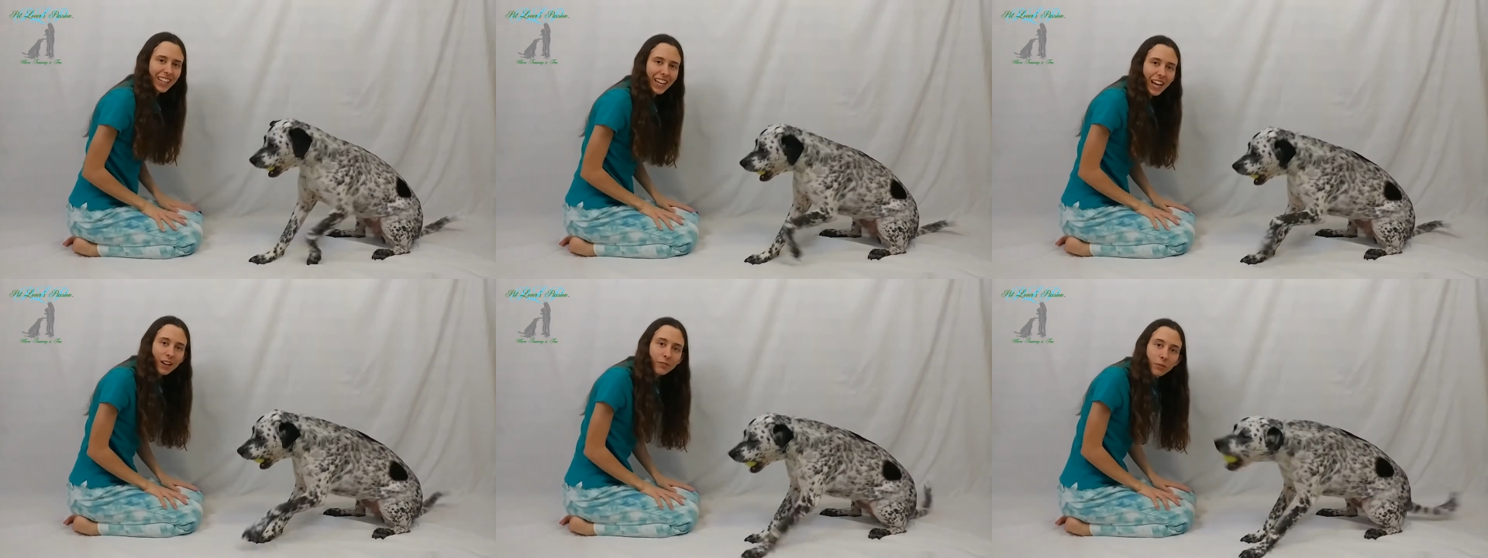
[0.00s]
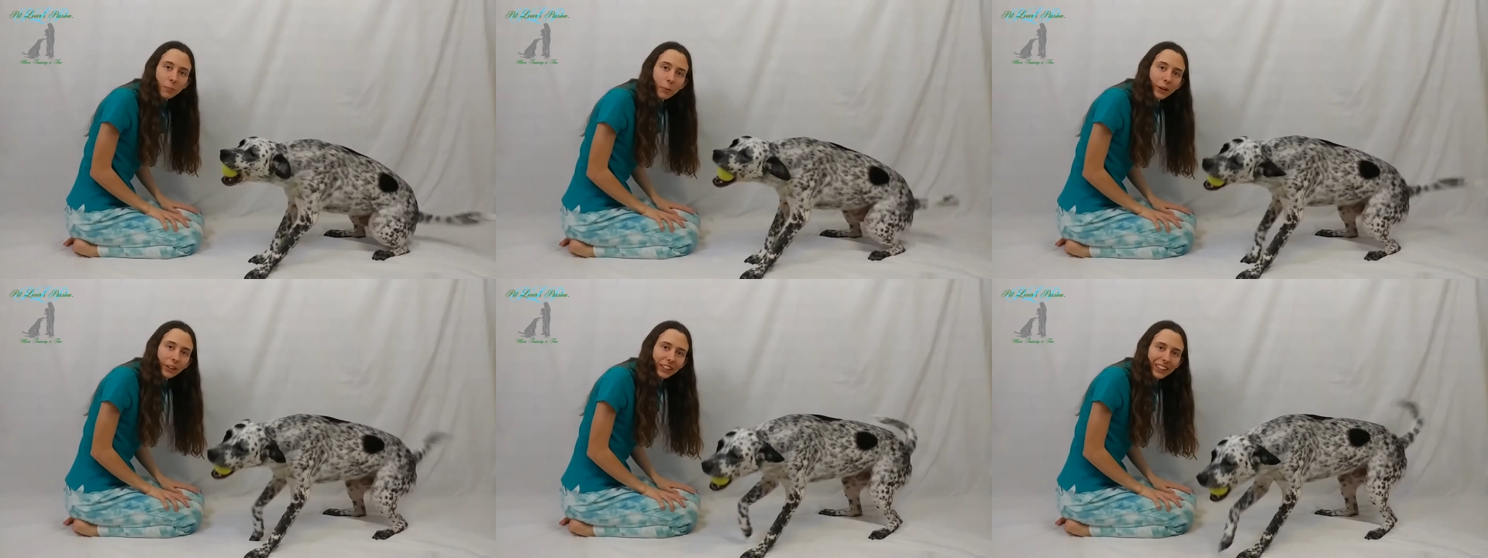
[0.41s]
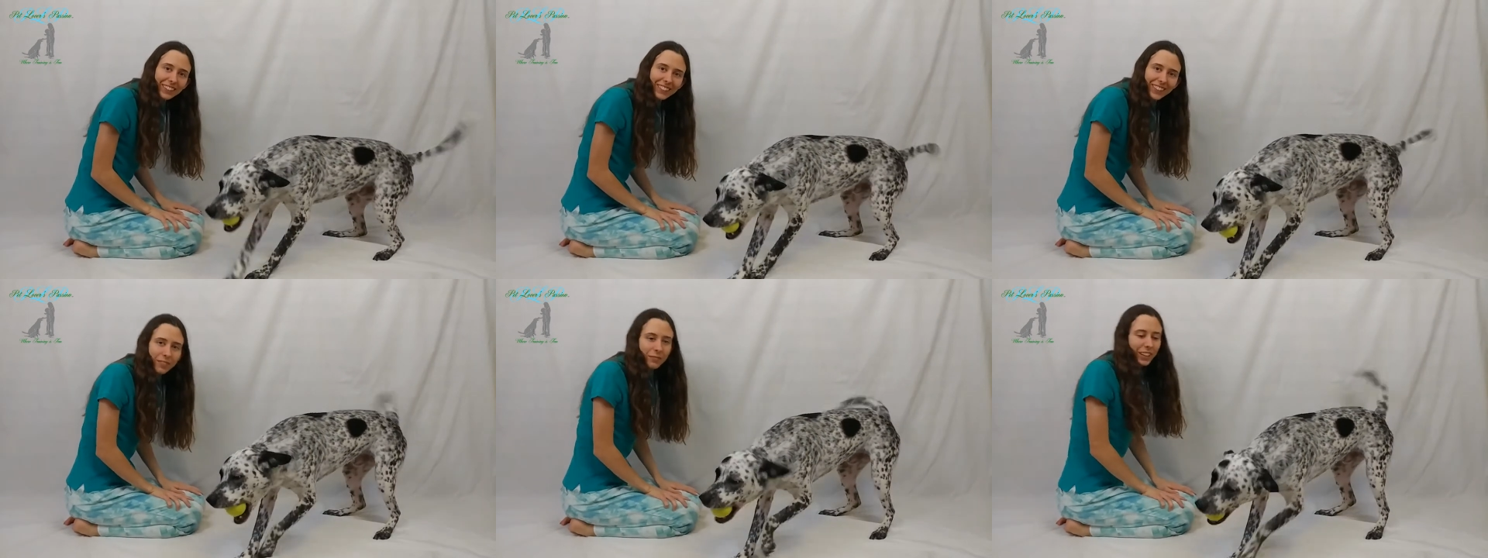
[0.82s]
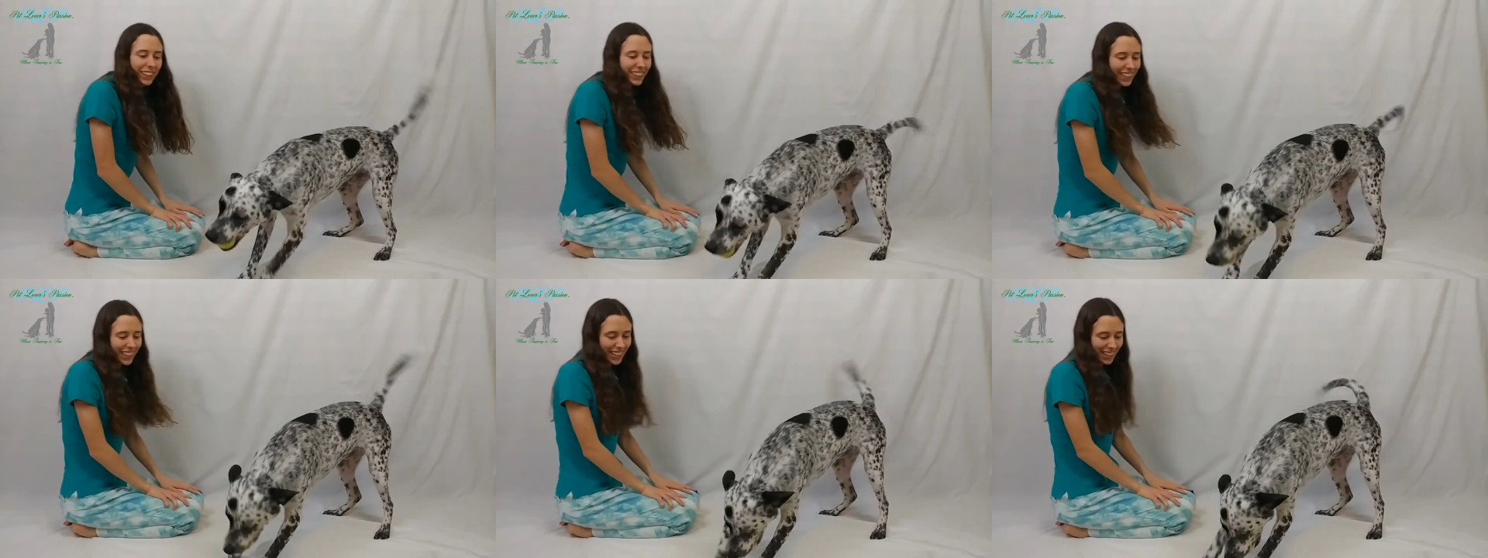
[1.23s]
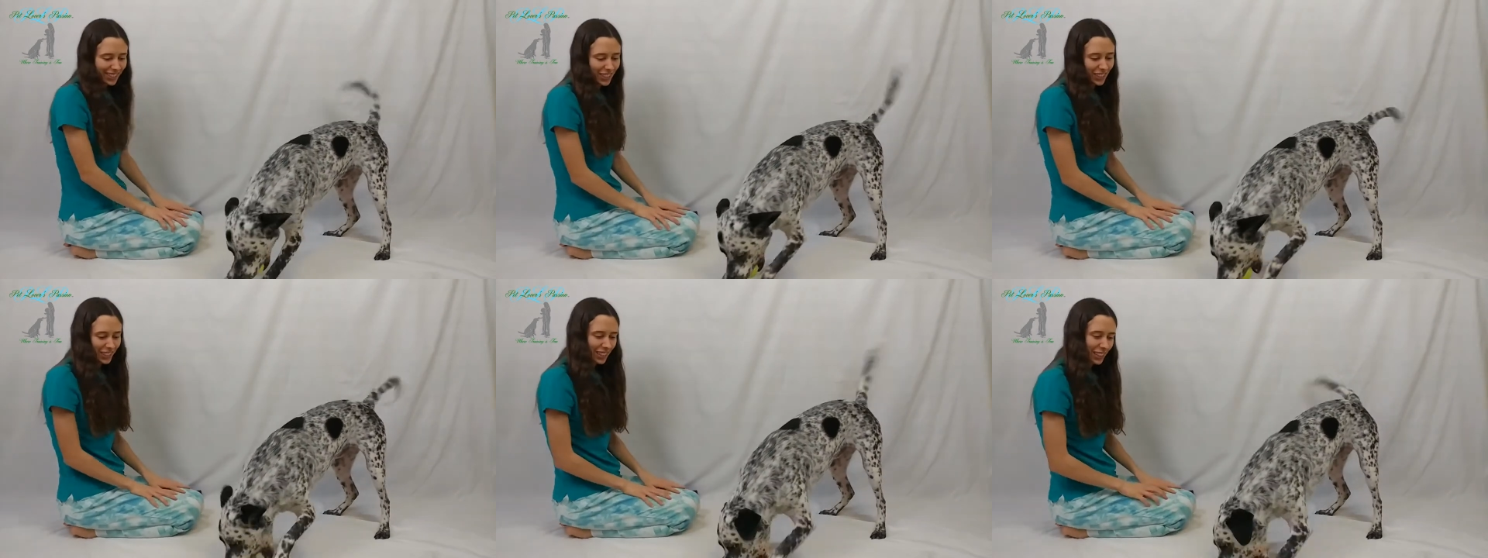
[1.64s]
And have a party when he finally
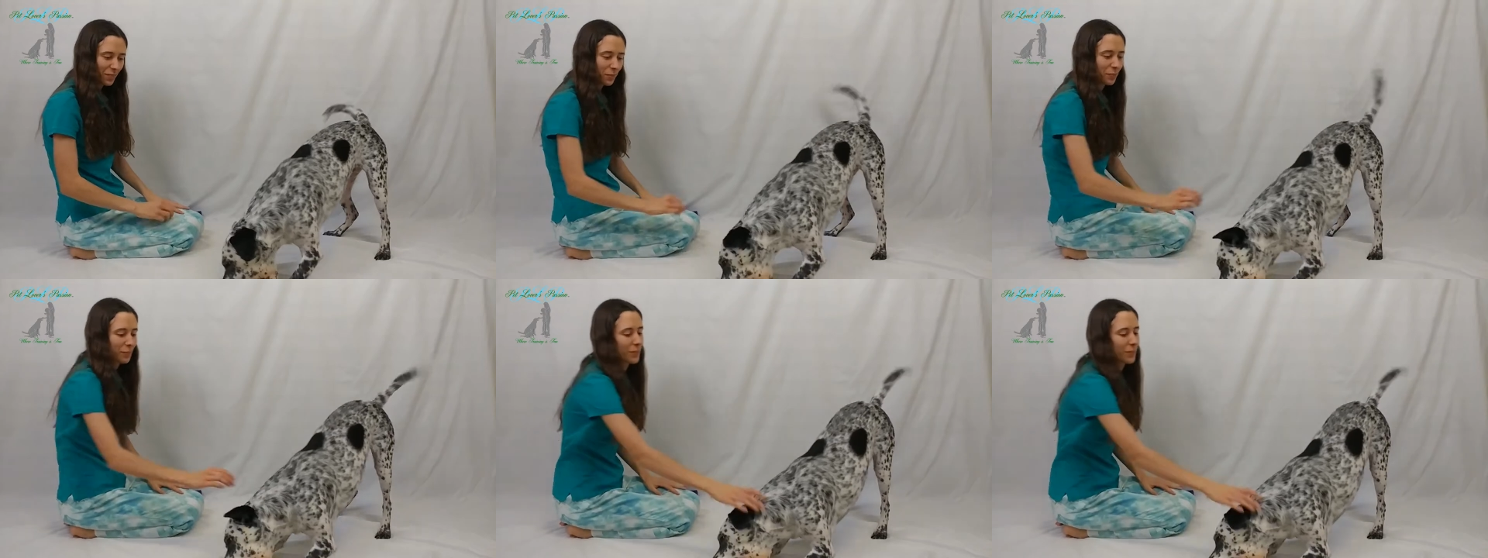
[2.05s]
catches it.